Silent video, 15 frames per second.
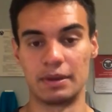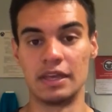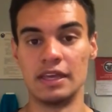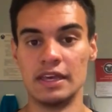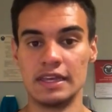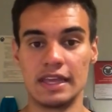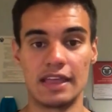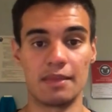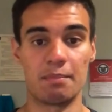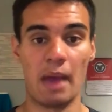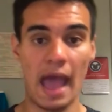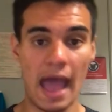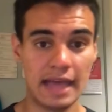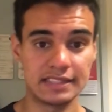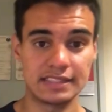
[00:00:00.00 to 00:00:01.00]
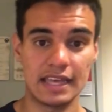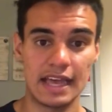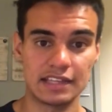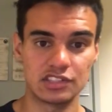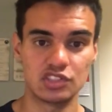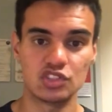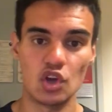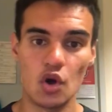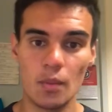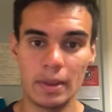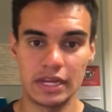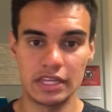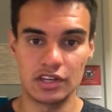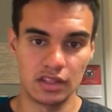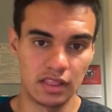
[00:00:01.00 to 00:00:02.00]
But yeah, the past has so
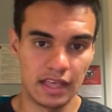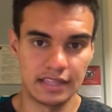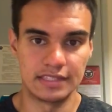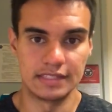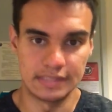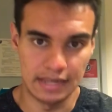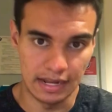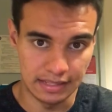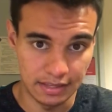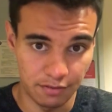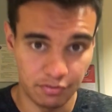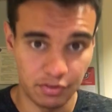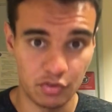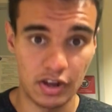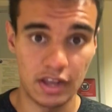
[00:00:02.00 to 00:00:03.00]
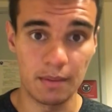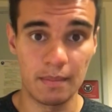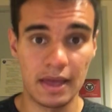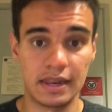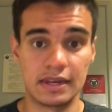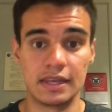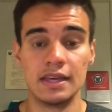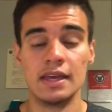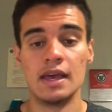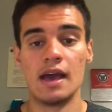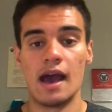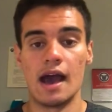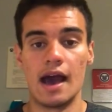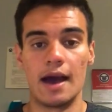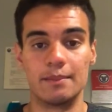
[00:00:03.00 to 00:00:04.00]
many good lessons, and I definitely recommend
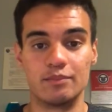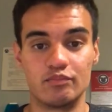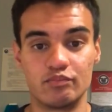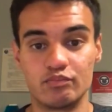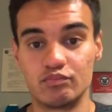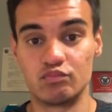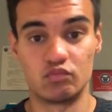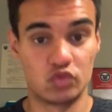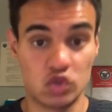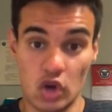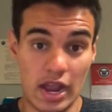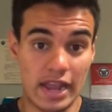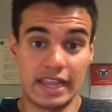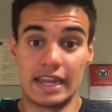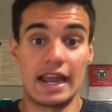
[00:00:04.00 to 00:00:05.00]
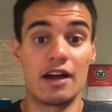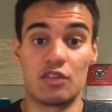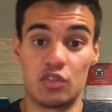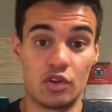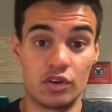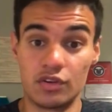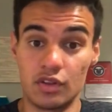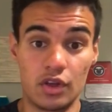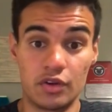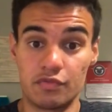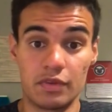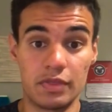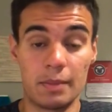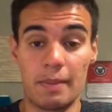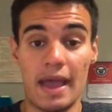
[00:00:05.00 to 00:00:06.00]
trying it out. Learn
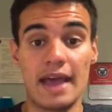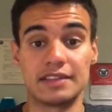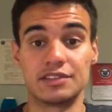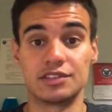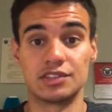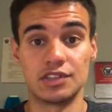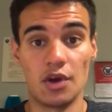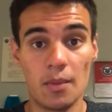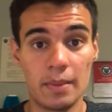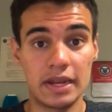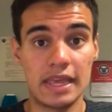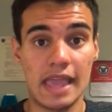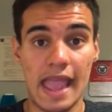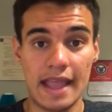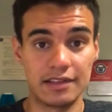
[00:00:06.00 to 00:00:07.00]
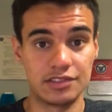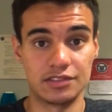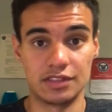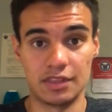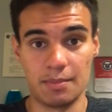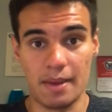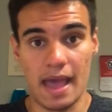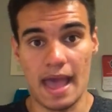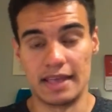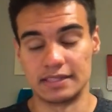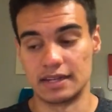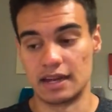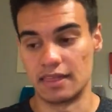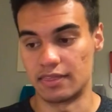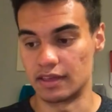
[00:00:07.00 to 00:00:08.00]
from the past. There's so many answers in the
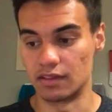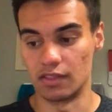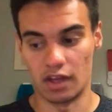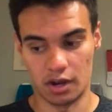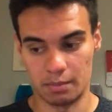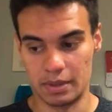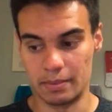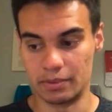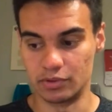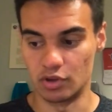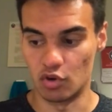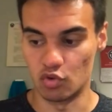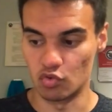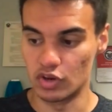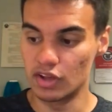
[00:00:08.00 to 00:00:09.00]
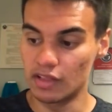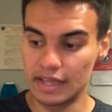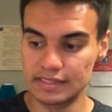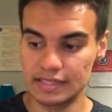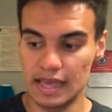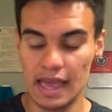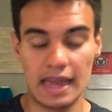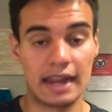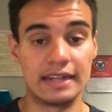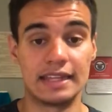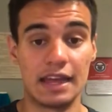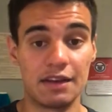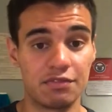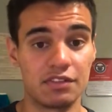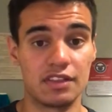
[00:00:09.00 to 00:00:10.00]
past, and I think a lot of people don't realize that, and I
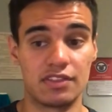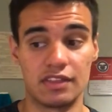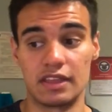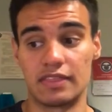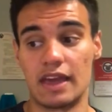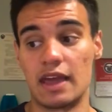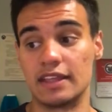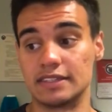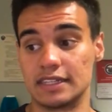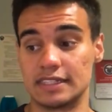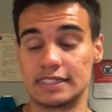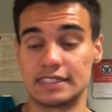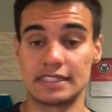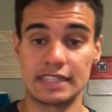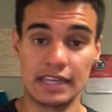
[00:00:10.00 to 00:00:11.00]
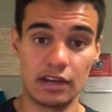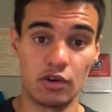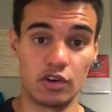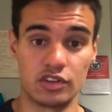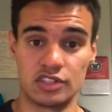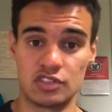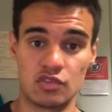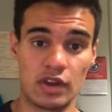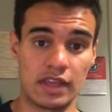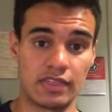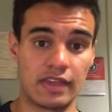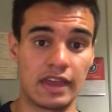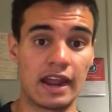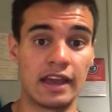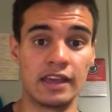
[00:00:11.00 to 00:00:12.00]
definitely think that is a skill or
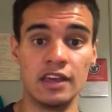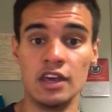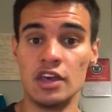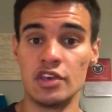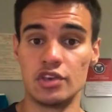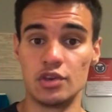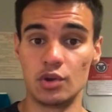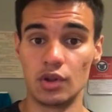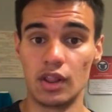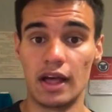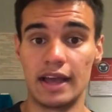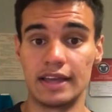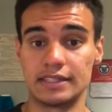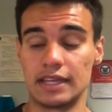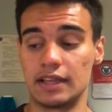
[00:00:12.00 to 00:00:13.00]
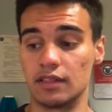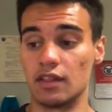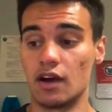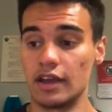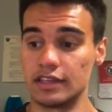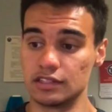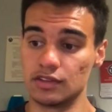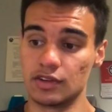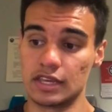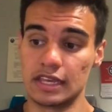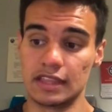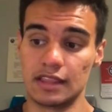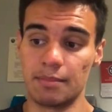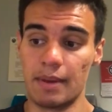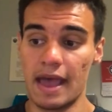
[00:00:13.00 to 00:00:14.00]
strength that I utilize a lot, is
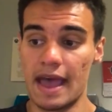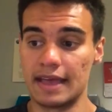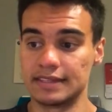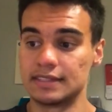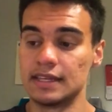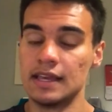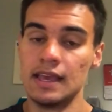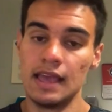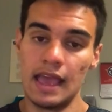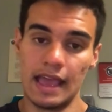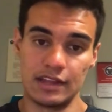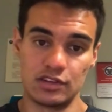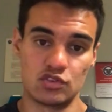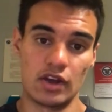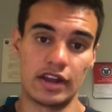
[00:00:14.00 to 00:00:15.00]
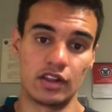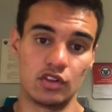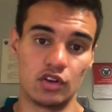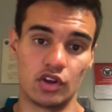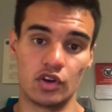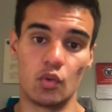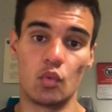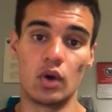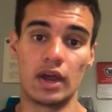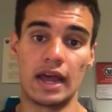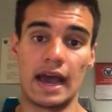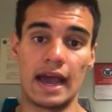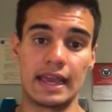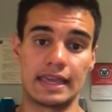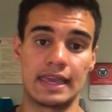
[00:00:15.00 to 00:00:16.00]
looking in the past and trying to learn
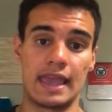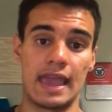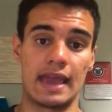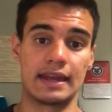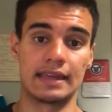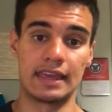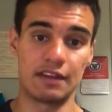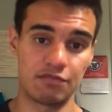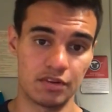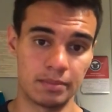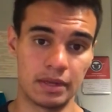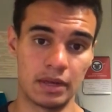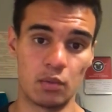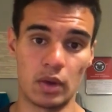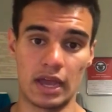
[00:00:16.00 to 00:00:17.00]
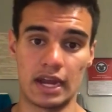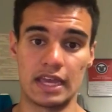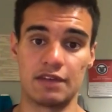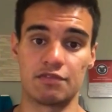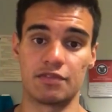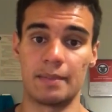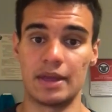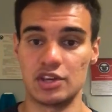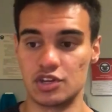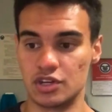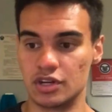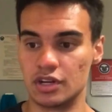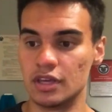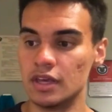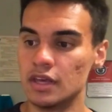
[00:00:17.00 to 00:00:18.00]
what I can get from it, what kind of
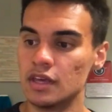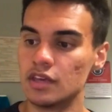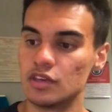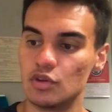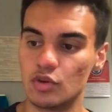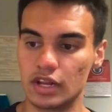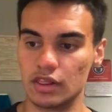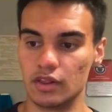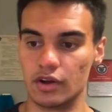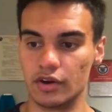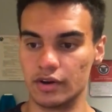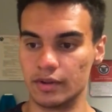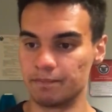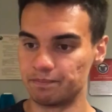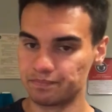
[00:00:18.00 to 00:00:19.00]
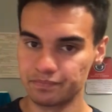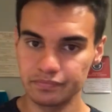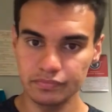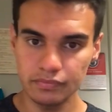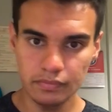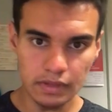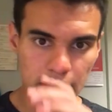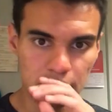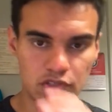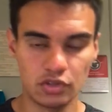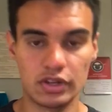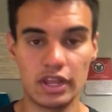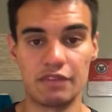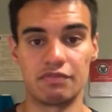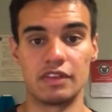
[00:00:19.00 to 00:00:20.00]
information you can learn.
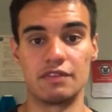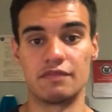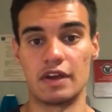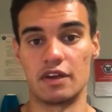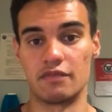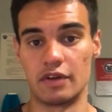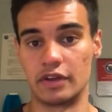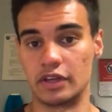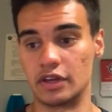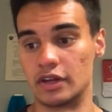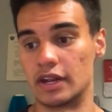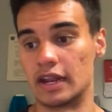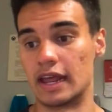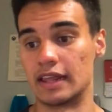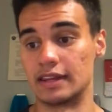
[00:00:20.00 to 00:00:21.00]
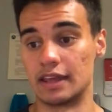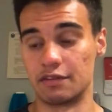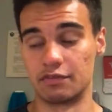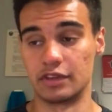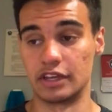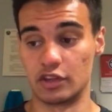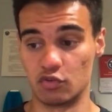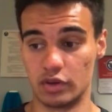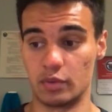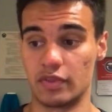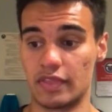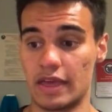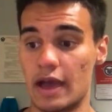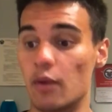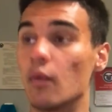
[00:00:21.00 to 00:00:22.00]
So definitely very good, and I definitely agree
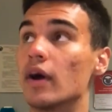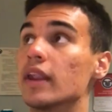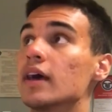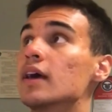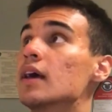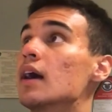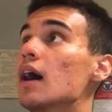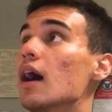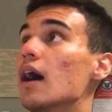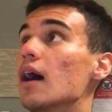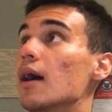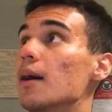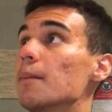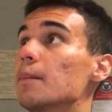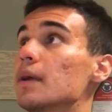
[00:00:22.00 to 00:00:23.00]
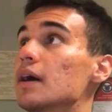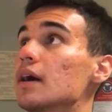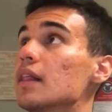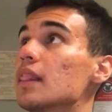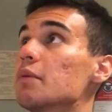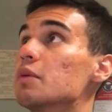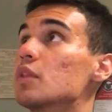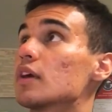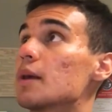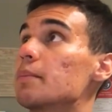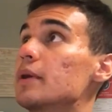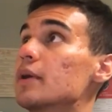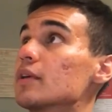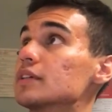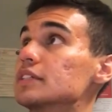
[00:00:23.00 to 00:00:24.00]
with that one. Let me look
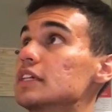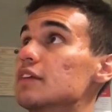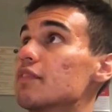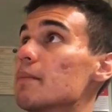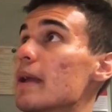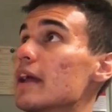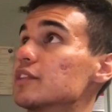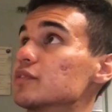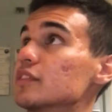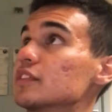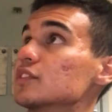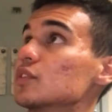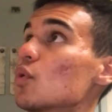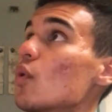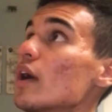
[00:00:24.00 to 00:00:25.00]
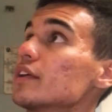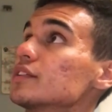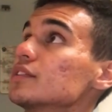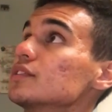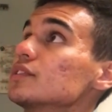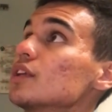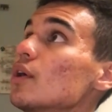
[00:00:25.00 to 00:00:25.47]
up here to see if I'm answering these questions.